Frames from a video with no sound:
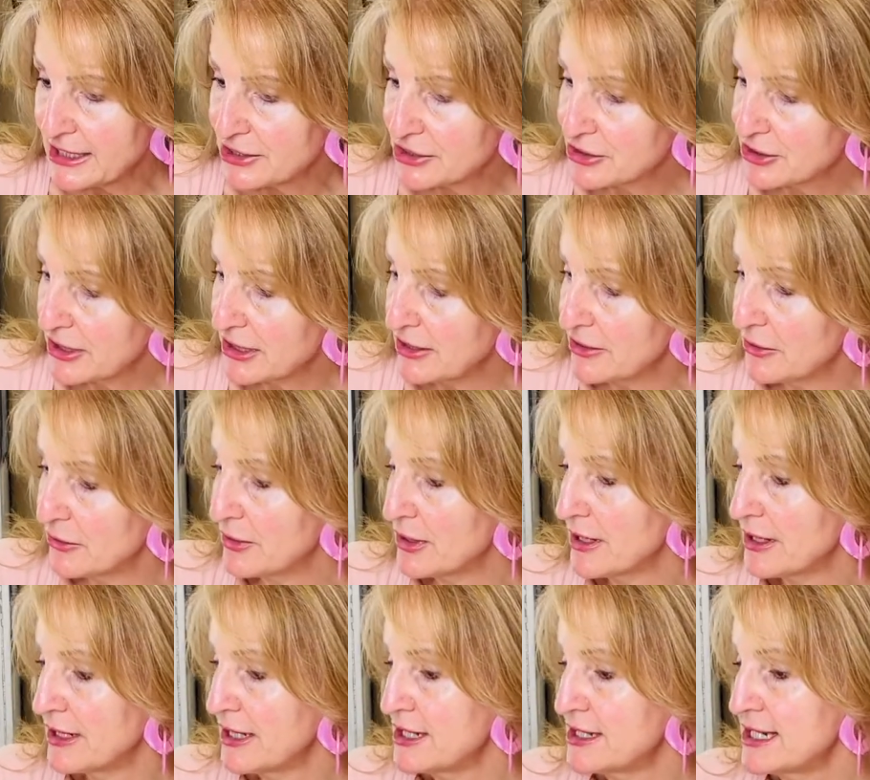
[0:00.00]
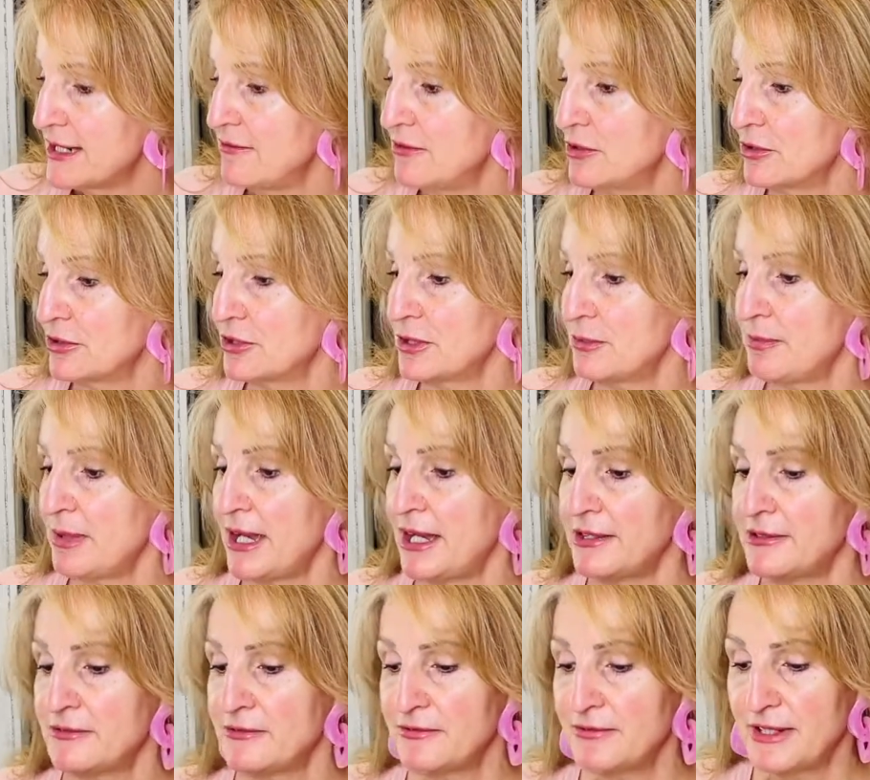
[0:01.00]
So let's have a look at a
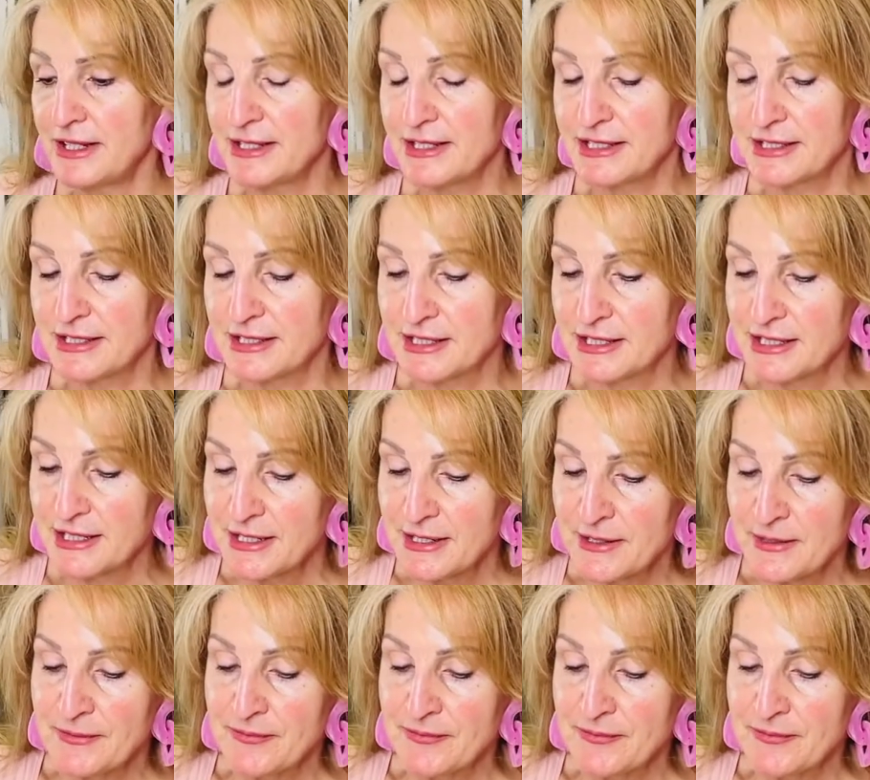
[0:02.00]
pattern, for instance.